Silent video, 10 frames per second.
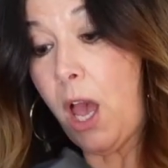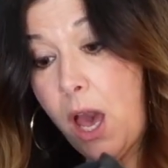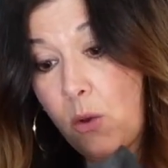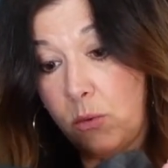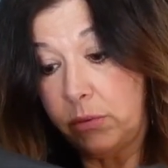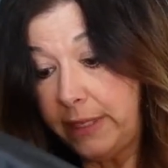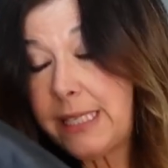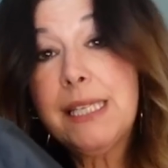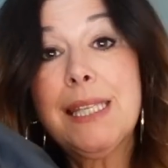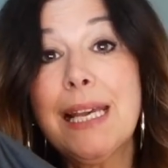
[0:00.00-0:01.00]
Oh,
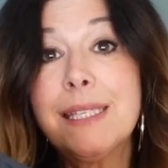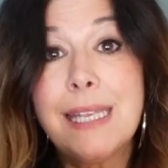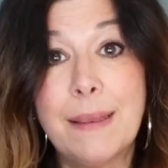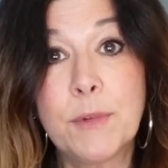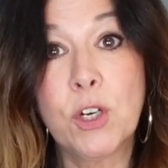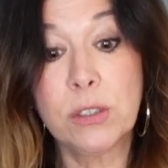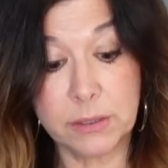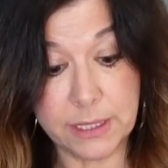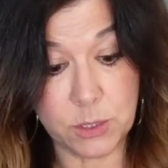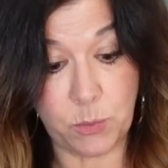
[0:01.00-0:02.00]
this is that same
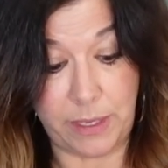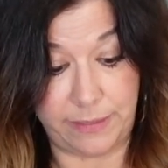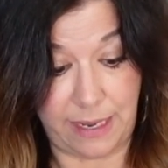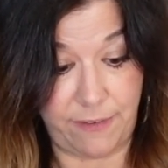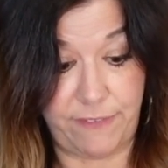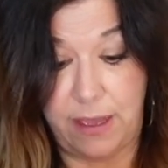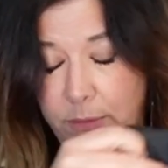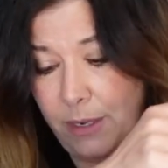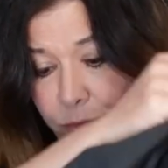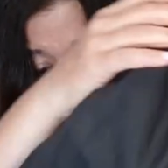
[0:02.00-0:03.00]
Kirkland one that I
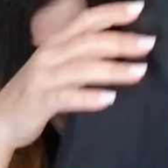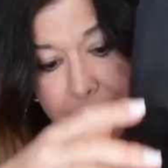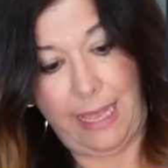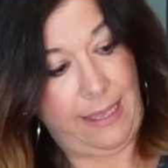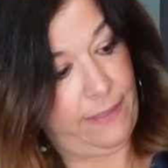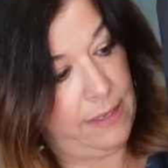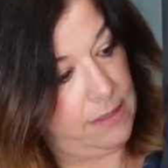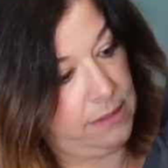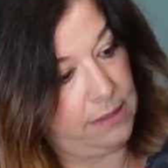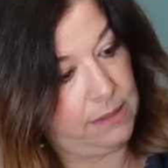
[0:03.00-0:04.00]
found. I really like
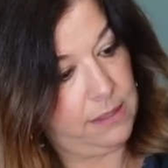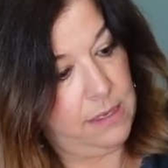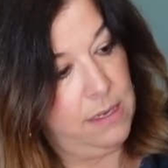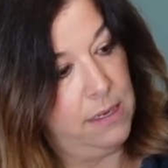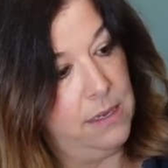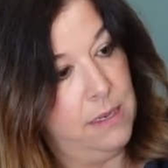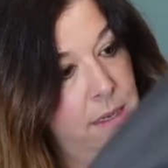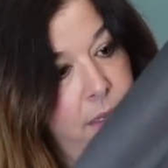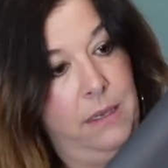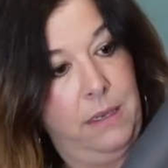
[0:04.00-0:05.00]
this.
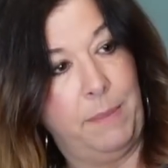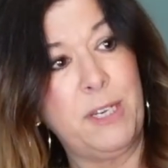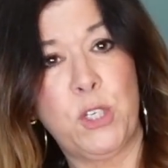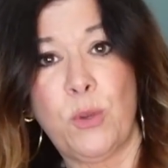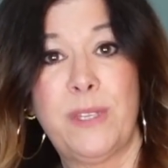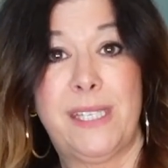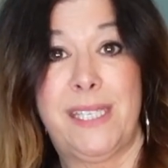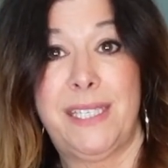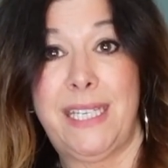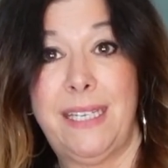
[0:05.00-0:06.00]
I'm gonna show this
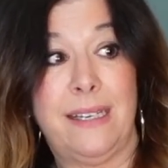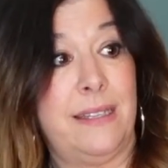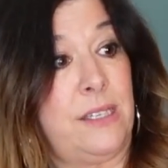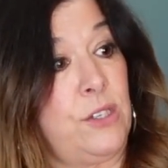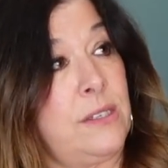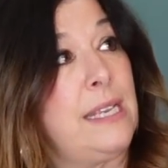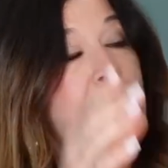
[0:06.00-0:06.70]
to Tina. This looks